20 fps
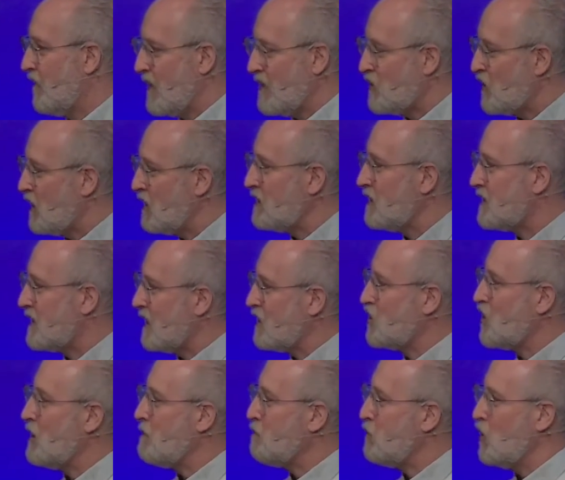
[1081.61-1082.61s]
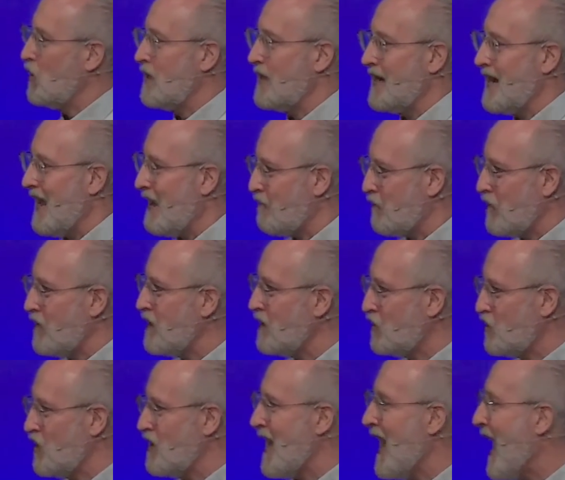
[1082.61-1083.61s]
She says she put in everything
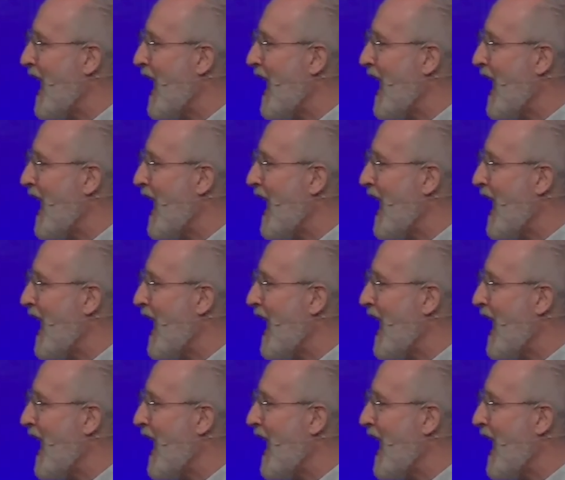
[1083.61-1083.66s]
she